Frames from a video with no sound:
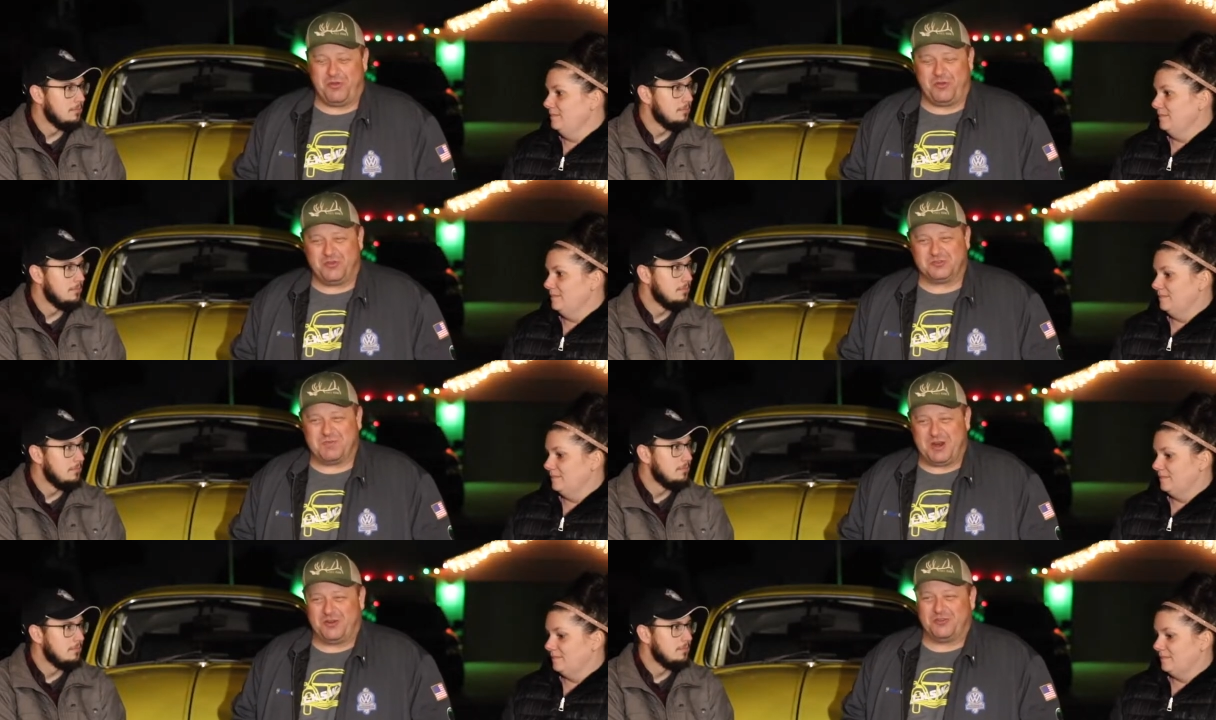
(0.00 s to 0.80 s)
Speaker 1: of those
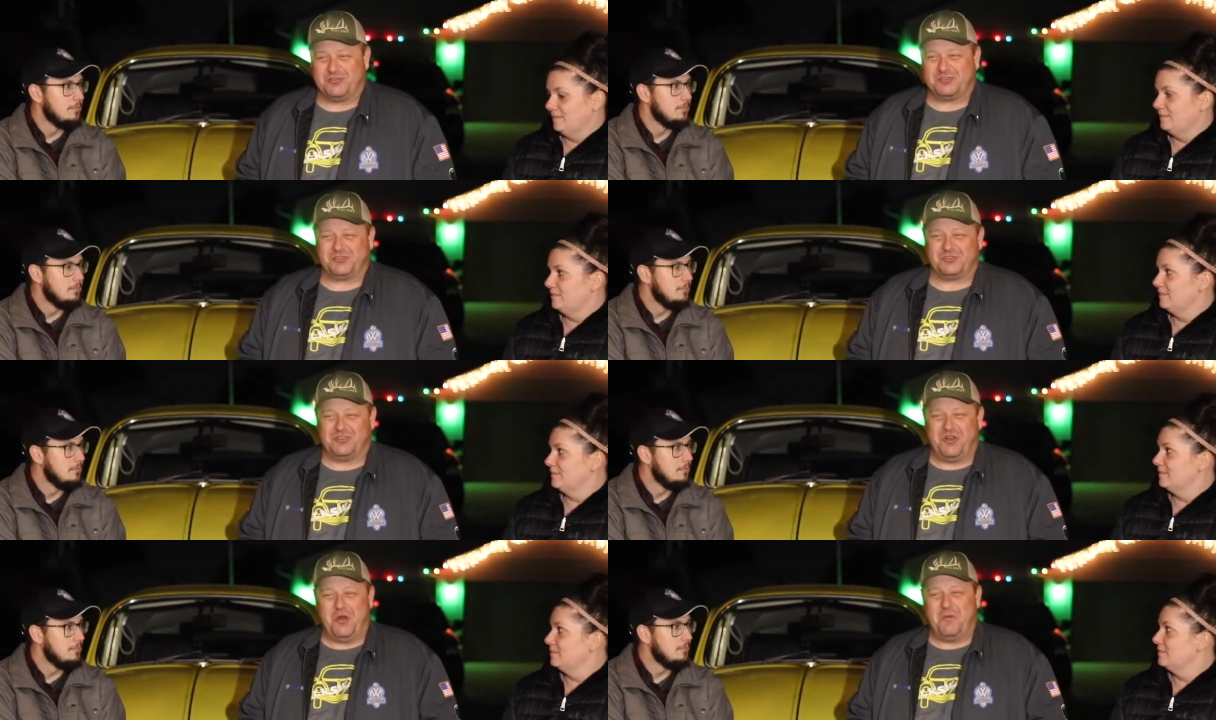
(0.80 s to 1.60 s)
bidders
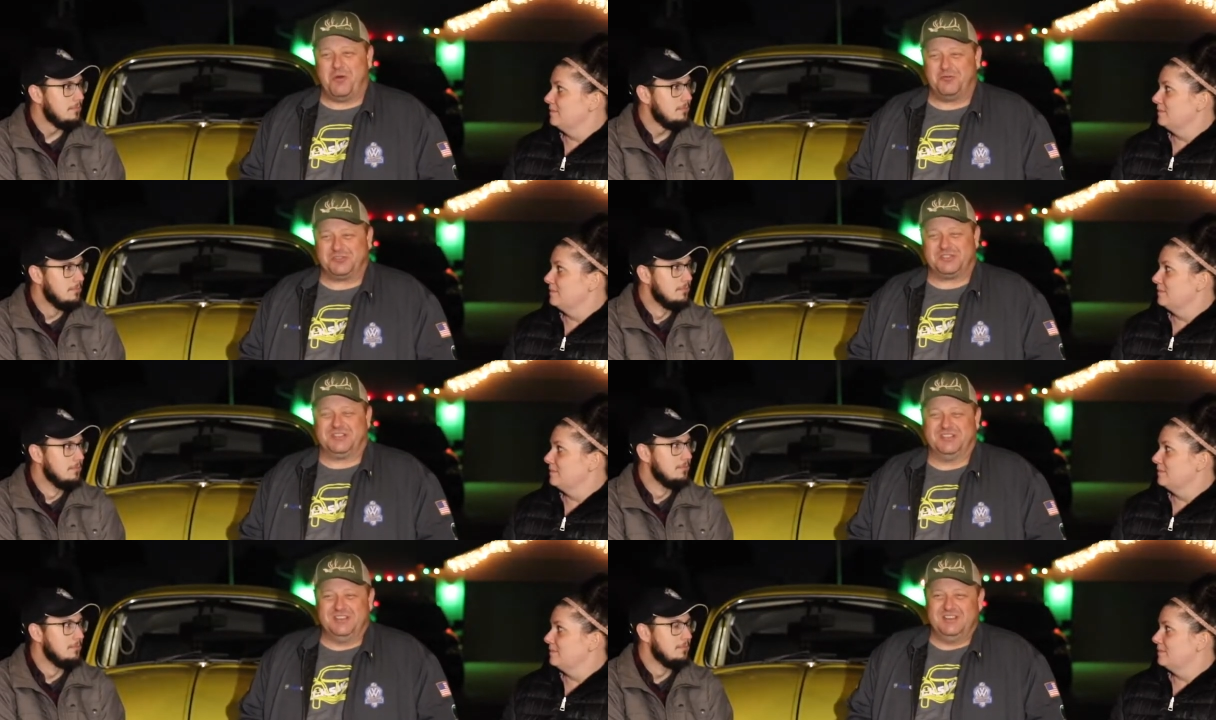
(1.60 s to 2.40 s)
almost
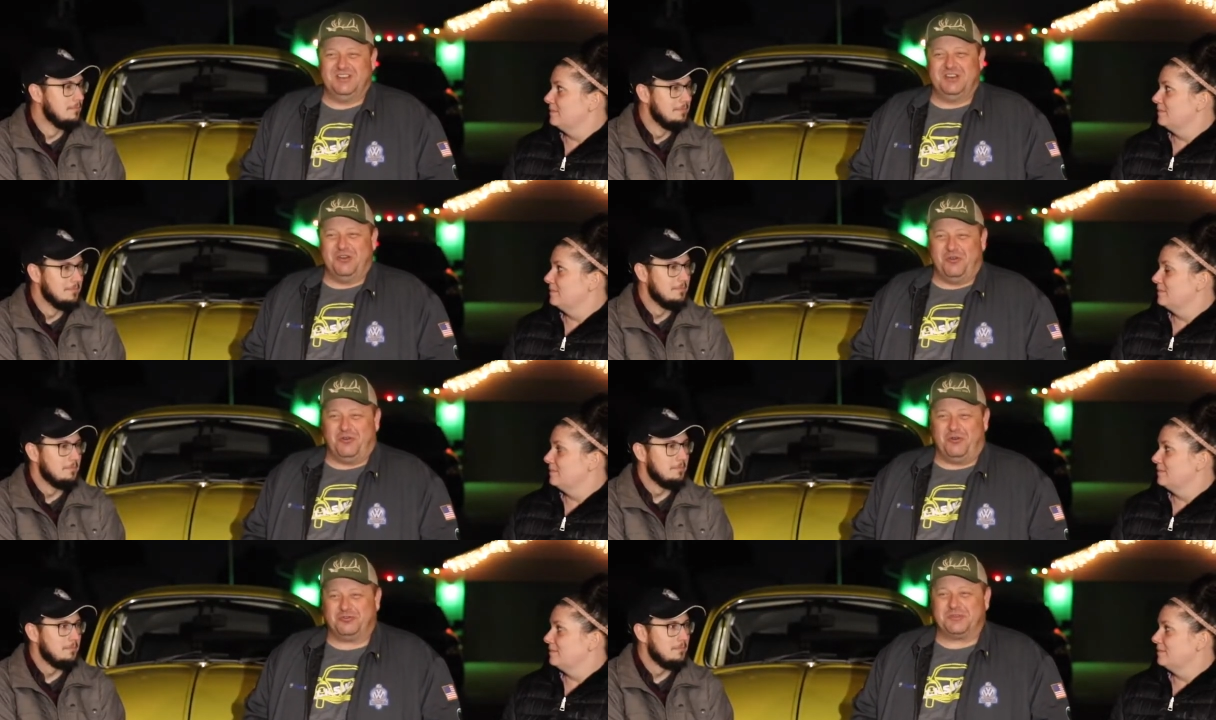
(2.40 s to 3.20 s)

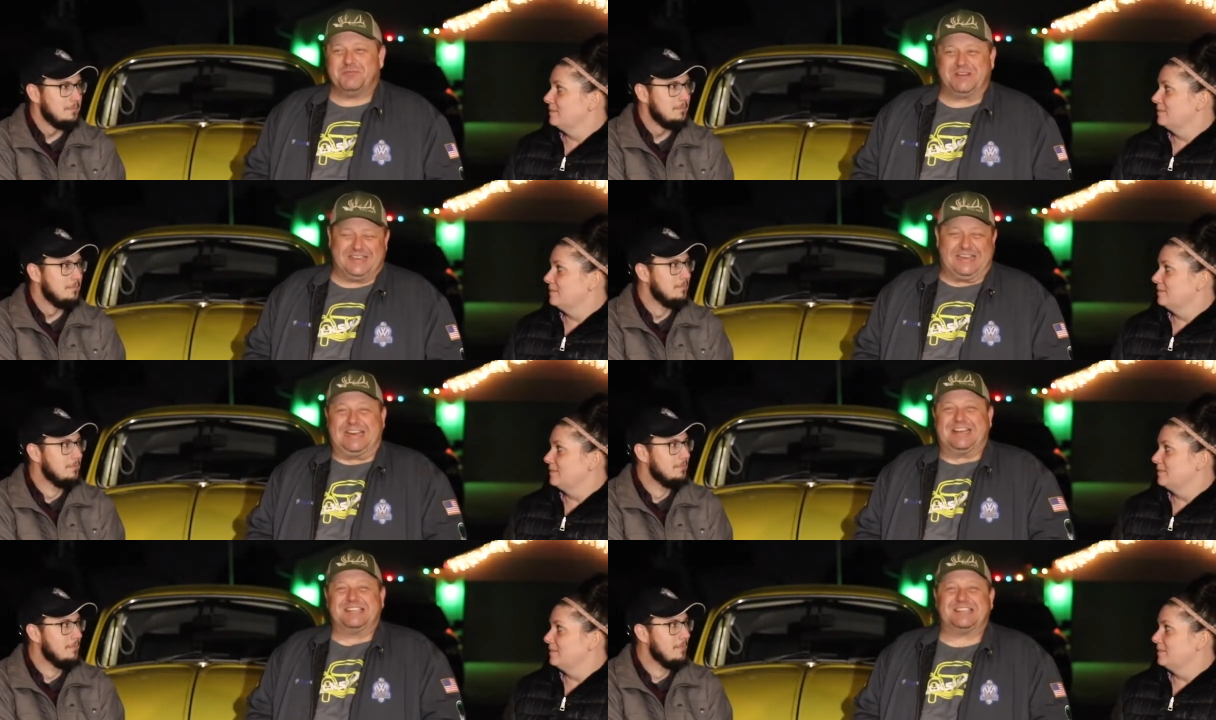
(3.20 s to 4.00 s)
ultimately
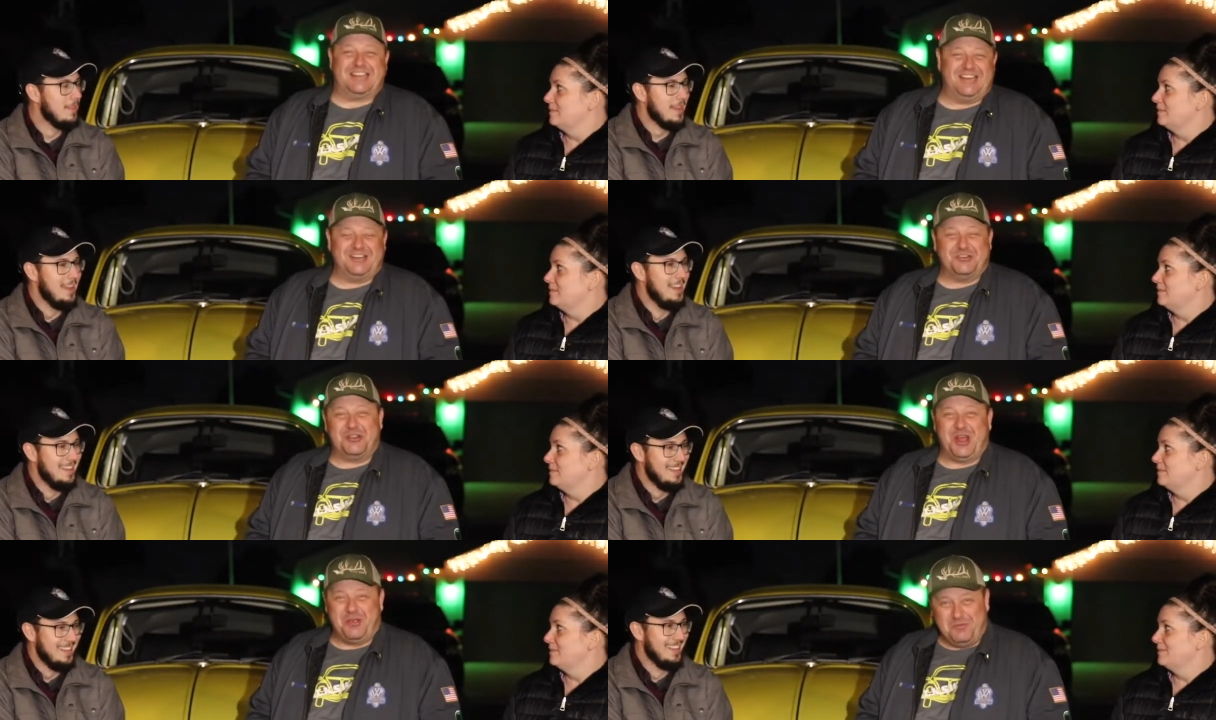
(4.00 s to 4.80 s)
conceded to
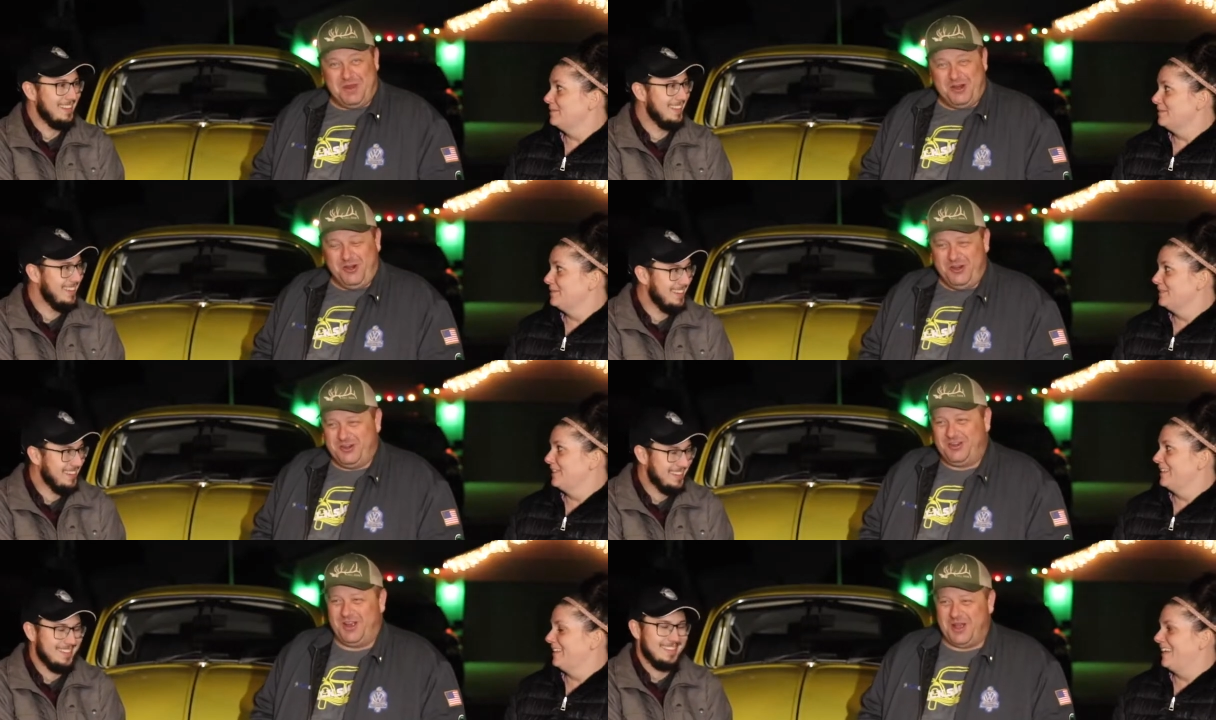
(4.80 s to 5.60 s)
the other bidder.
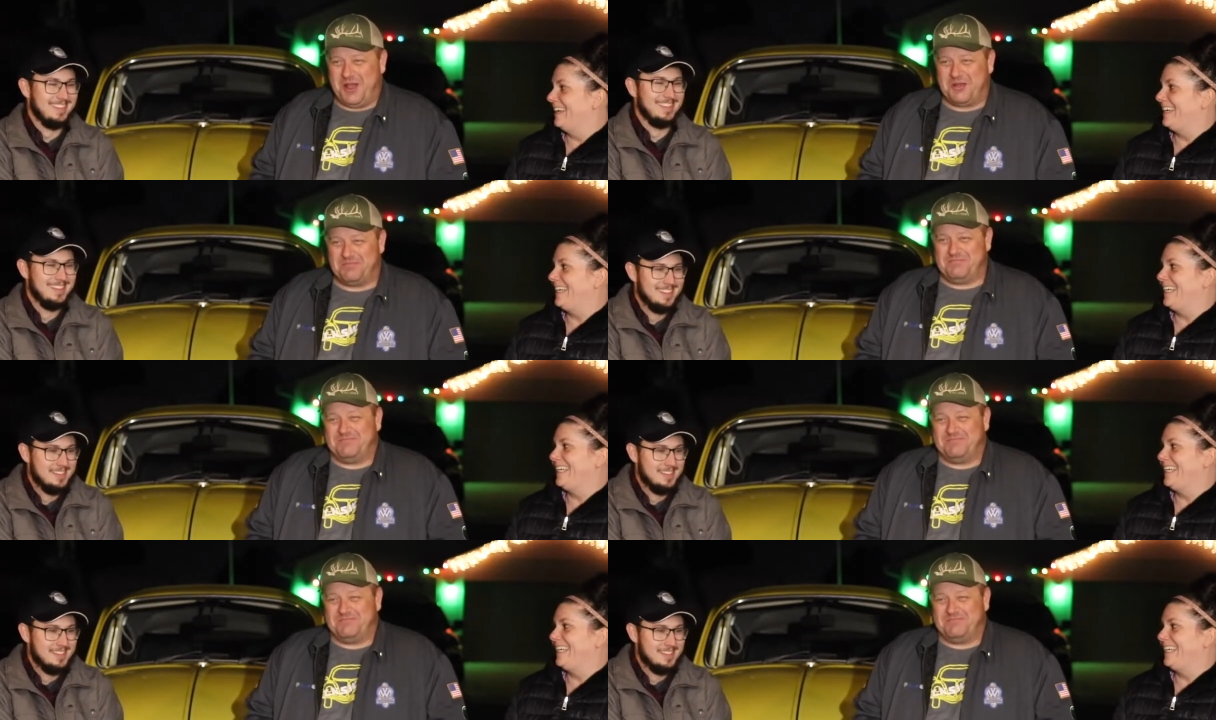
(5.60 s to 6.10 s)
Um,